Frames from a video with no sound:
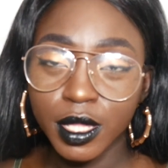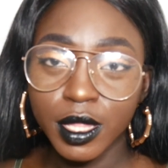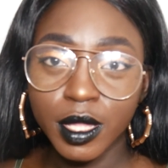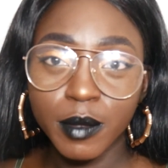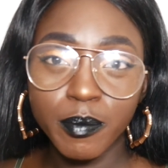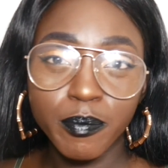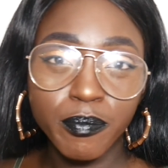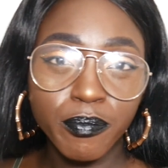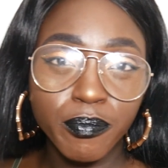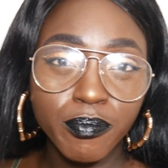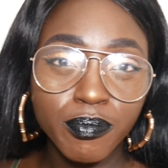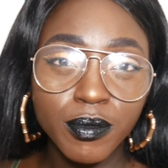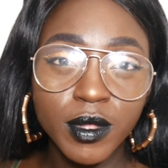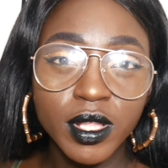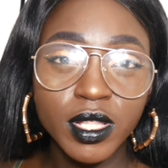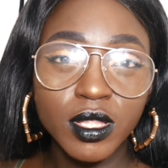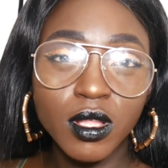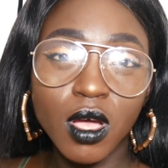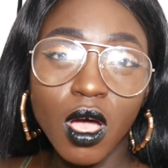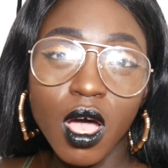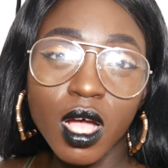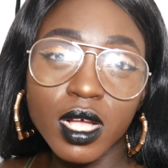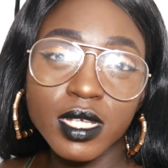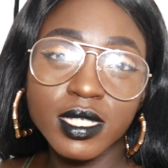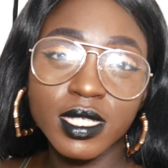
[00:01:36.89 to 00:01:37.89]
the, the
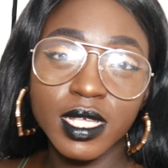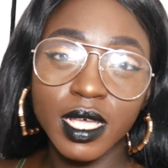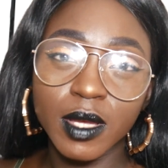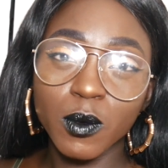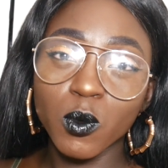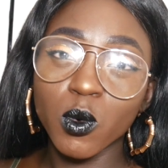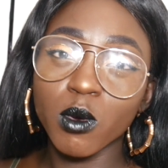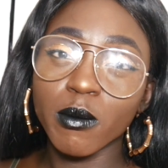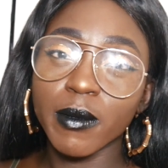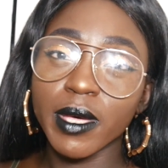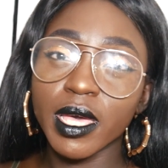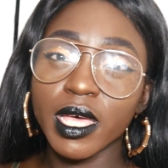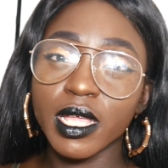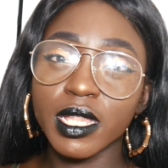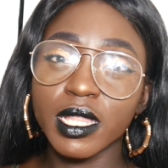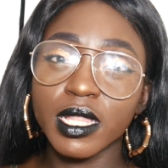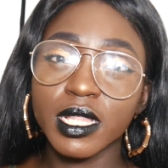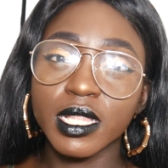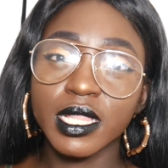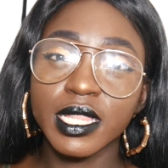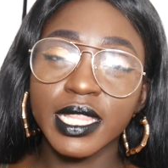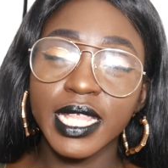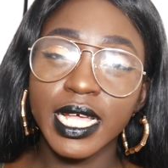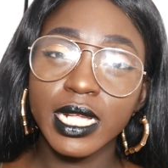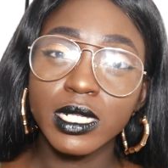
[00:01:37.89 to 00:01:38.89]
dark-skinned
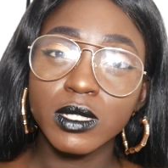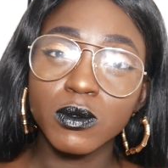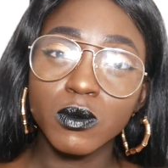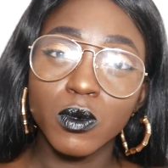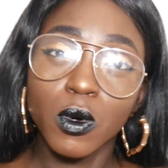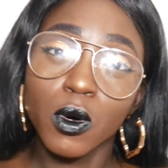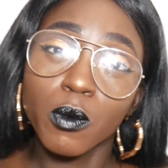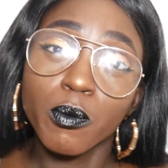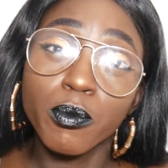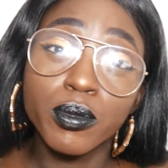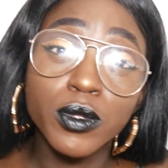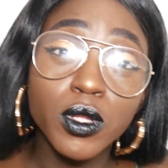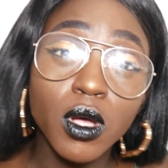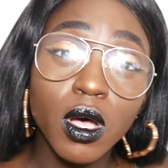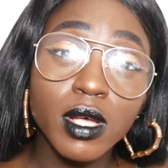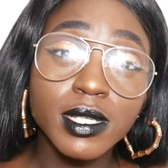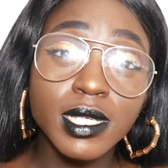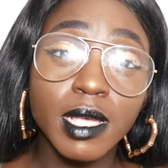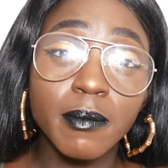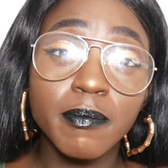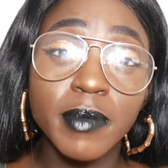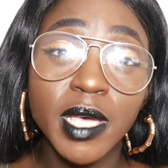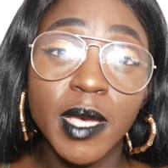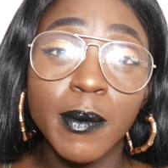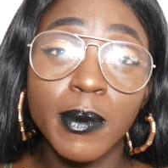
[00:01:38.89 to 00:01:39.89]
women or
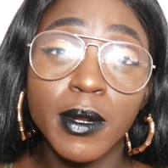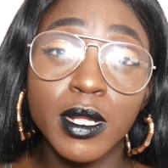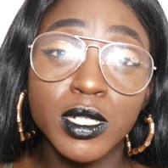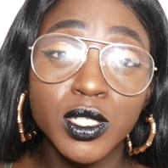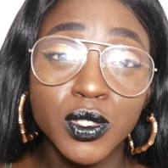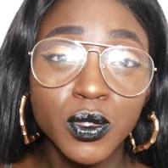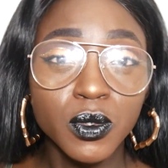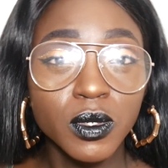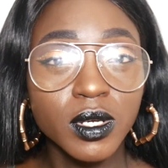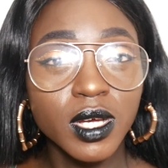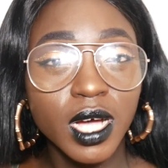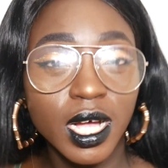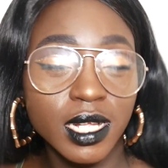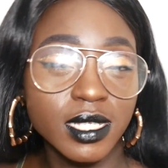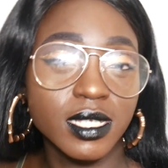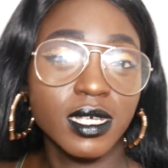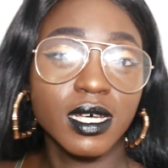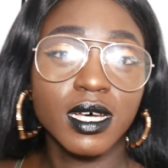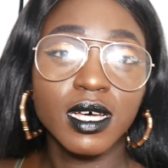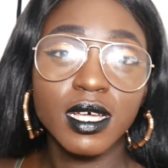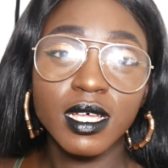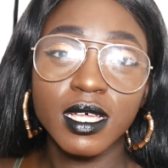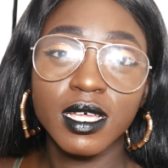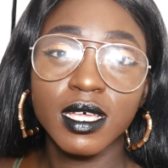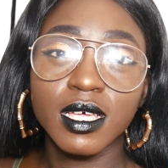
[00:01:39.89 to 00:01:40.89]
dark-skinned people are too
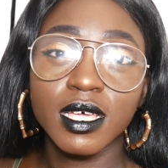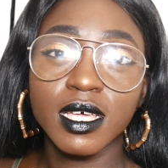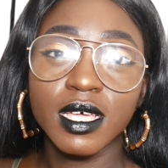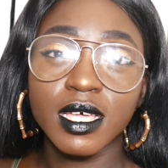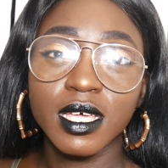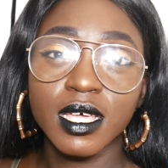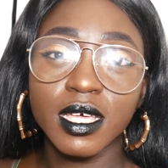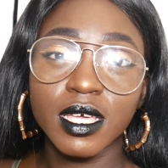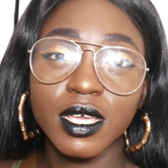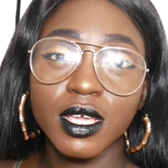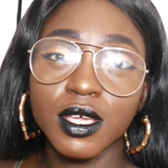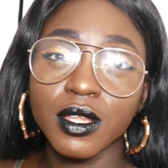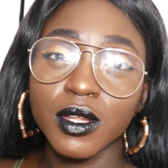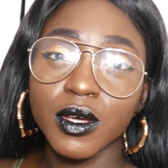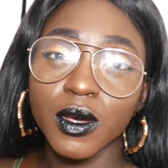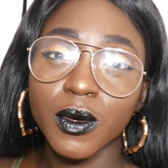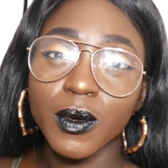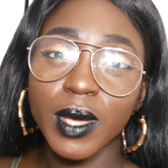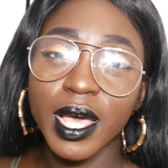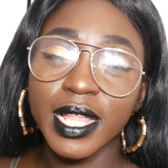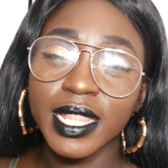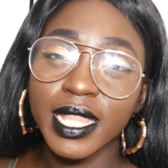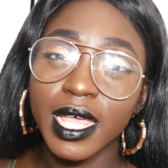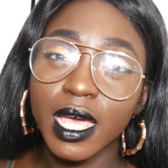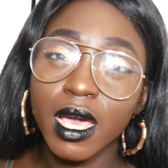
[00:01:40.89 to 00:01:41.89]
gutter, you know,
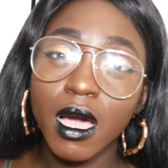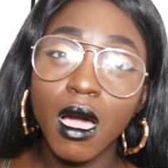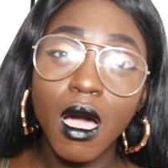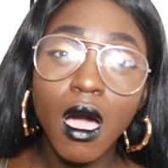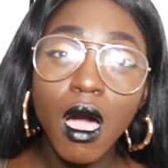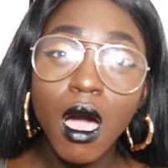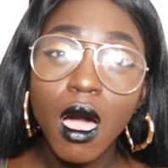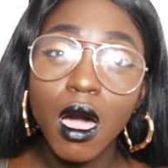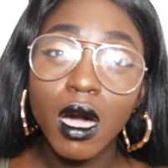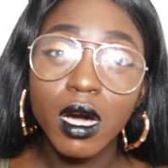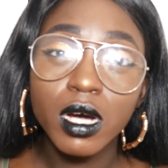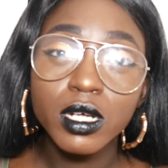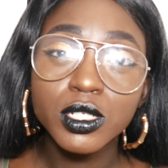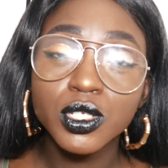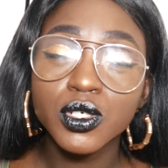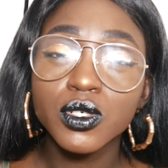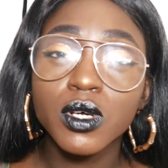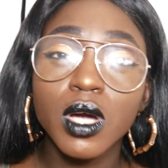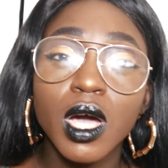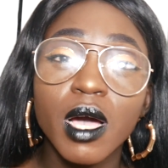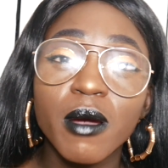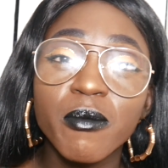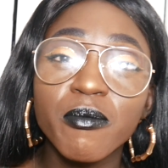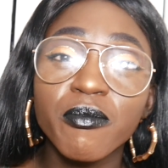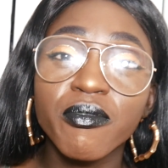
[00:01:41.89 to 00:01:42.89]
and they're hard. You
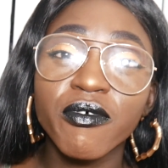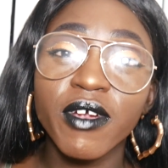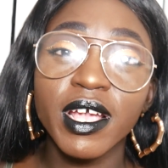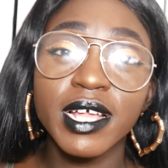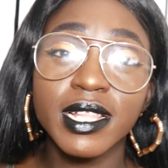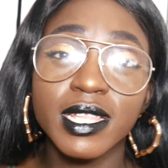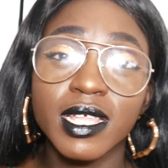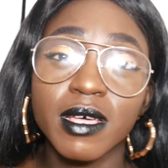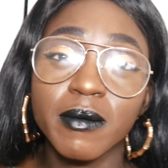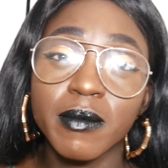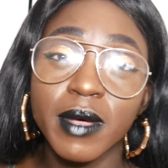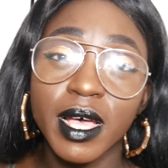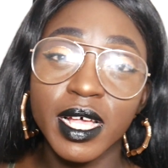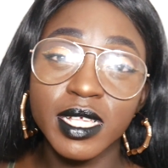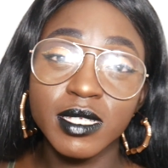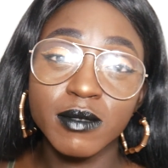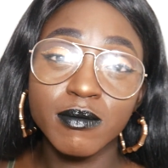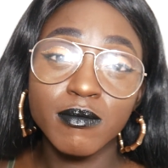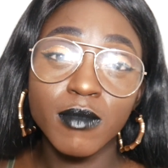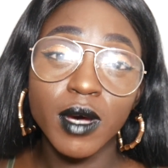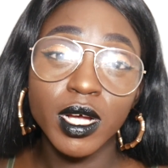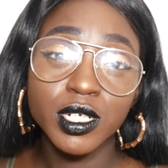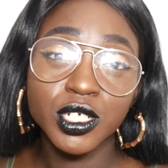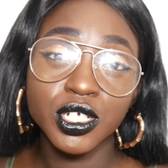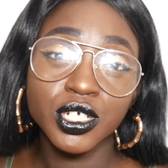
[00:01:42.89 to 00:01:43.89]
can't break them as
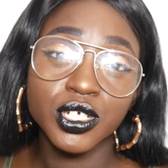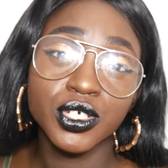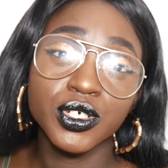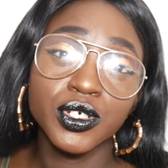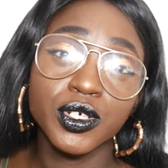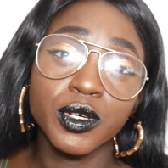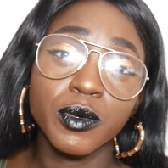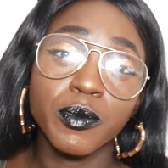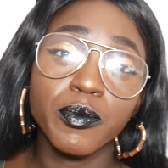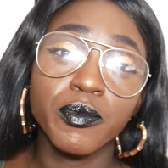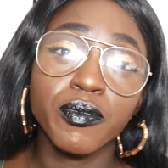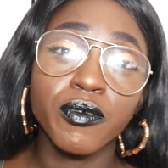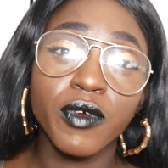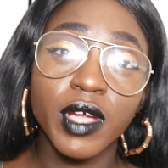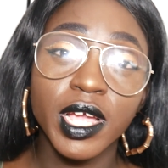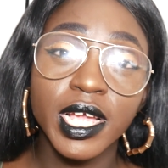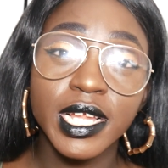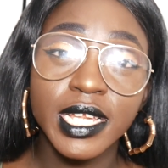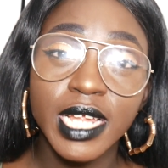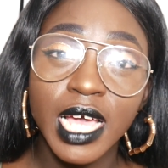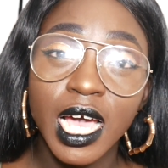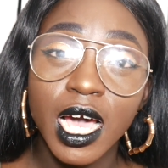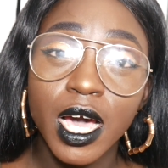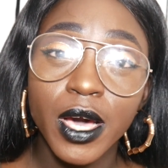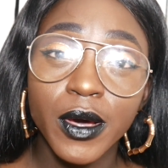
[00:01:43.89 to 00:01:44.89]
much as you can
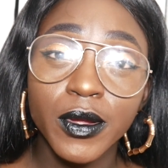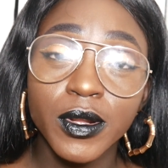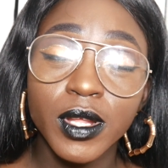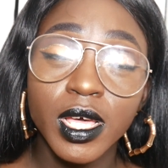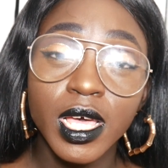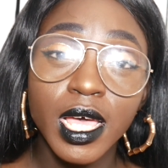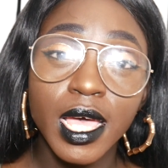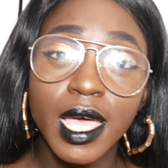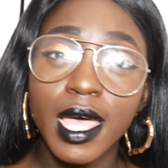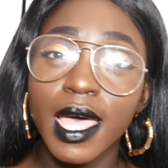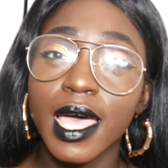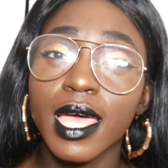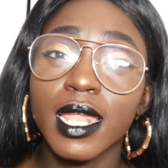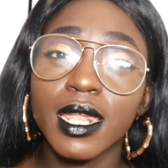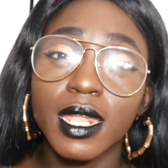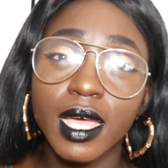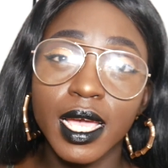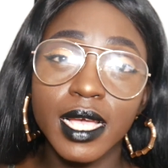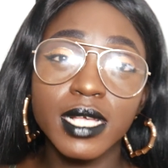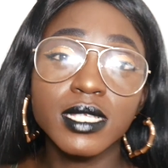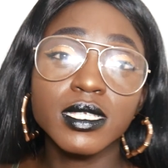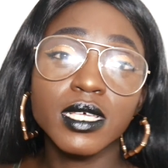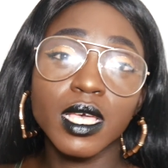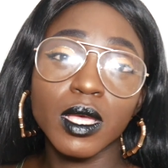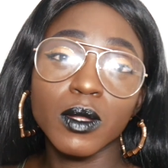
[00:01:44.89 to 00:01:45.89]
break down a
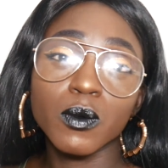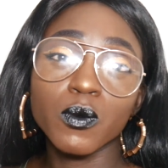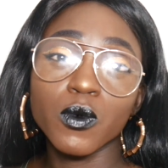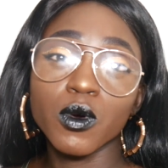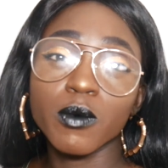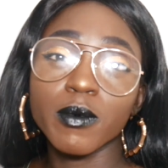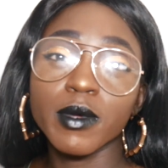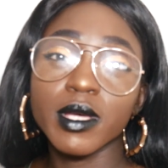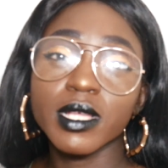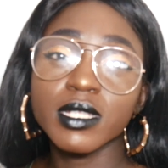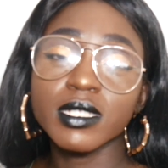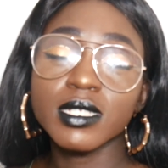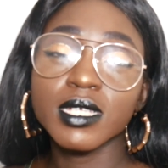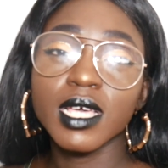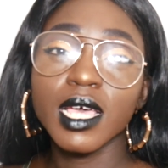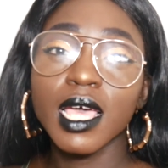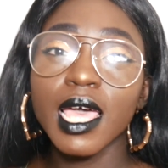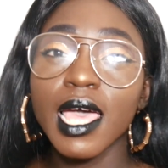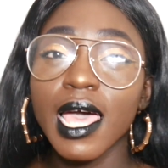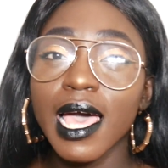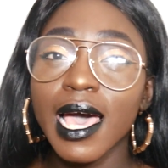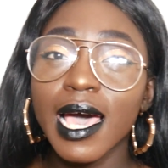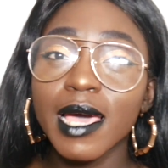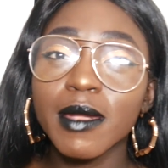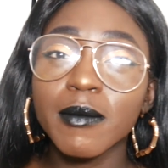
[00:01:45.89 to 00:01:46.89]
light-skinned woman.
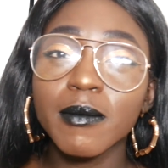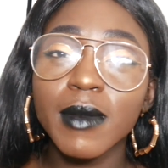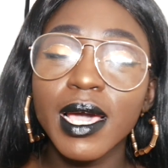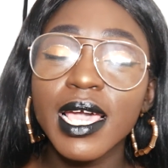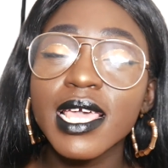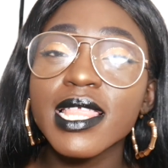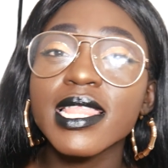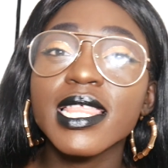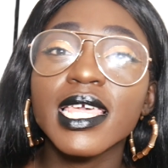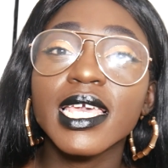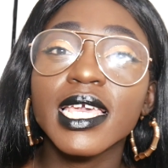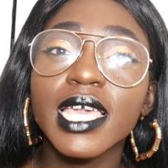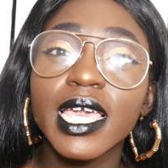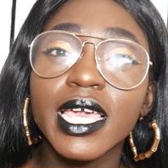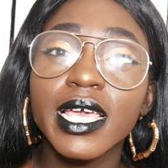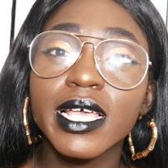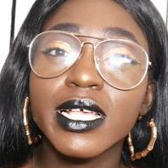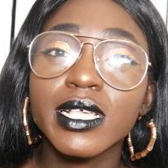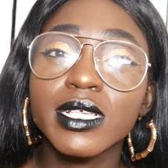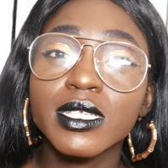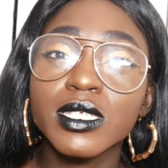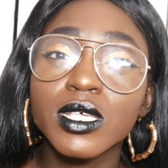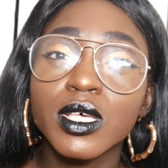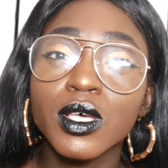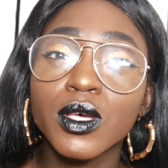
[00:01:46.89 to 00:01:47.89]
And my thing
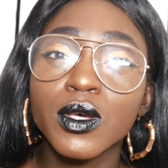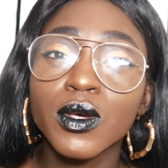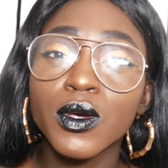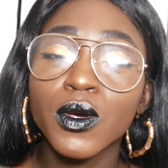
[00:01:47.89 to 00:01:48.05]
is,